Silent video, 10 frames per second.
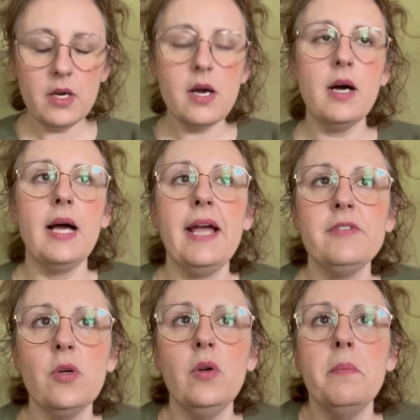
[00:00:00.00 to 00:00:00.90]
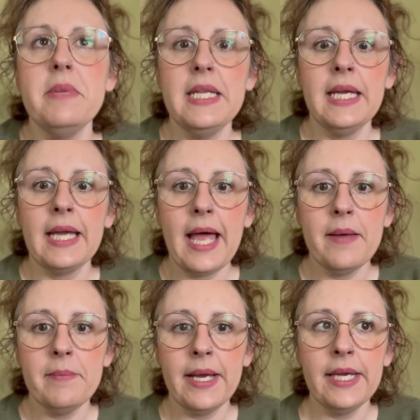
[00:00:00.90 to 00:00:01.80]
I have to go to a meeting
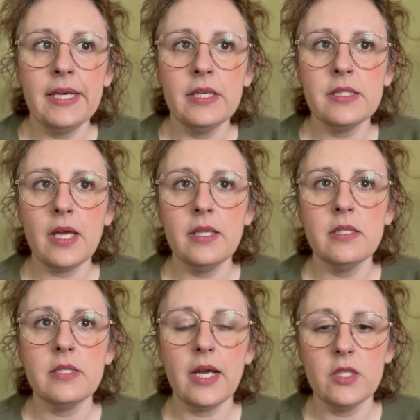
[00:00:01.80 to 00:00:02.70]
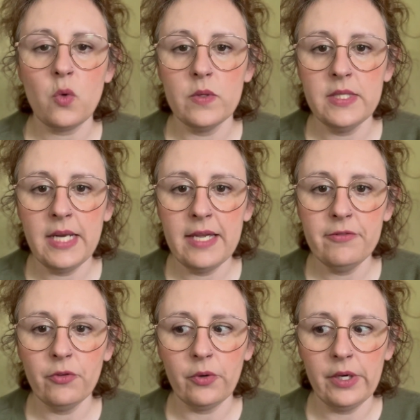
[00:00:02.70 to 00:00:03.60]
at my son's high school tonight
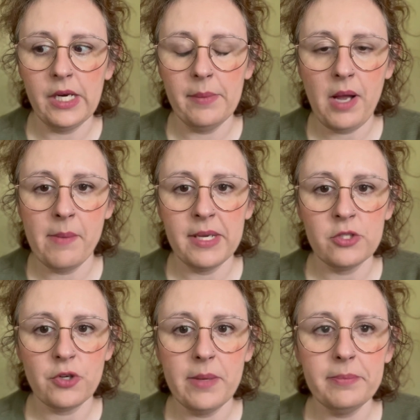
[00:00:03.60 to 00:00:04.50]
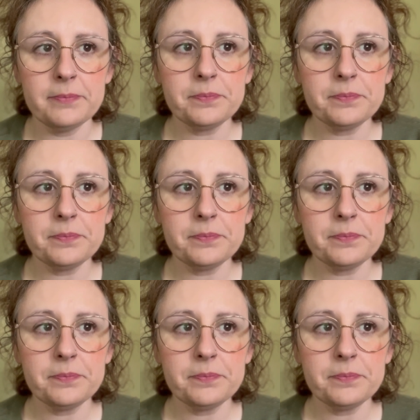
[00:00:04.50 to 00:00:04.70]
for an upcoming trip.